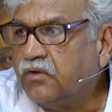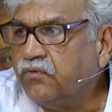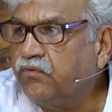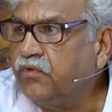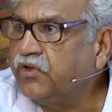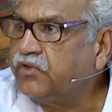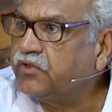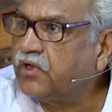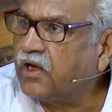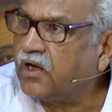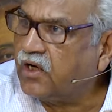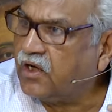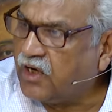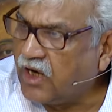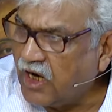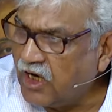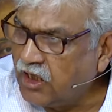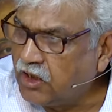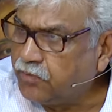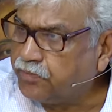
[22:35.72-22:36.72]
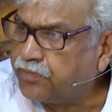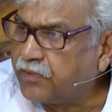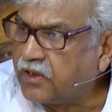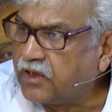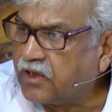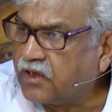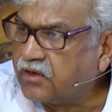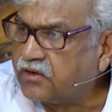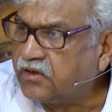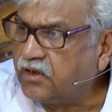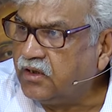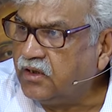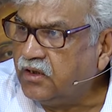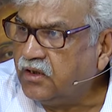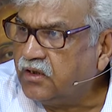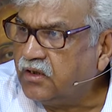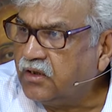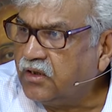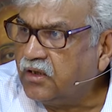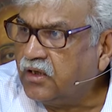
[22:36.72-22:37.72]
which are like Prakriti
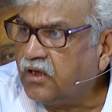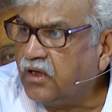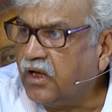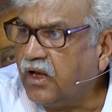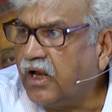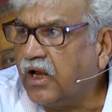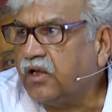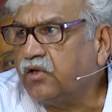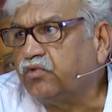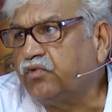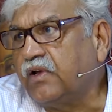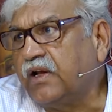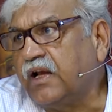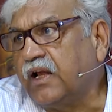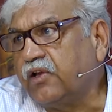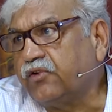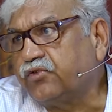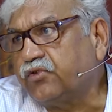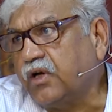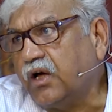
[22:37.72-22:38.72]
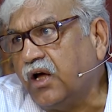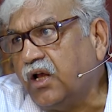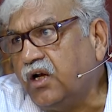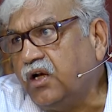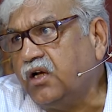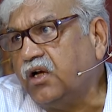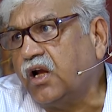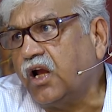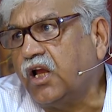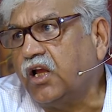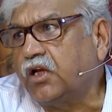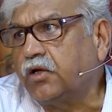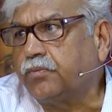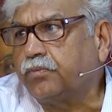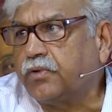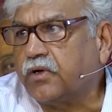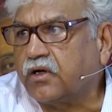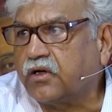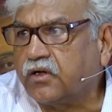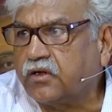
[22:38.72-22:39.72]
as well as unlike
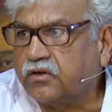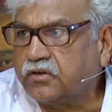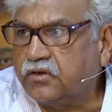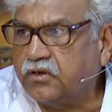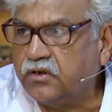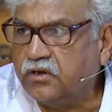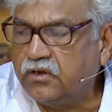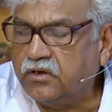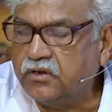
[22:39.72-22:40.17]
Prakriti.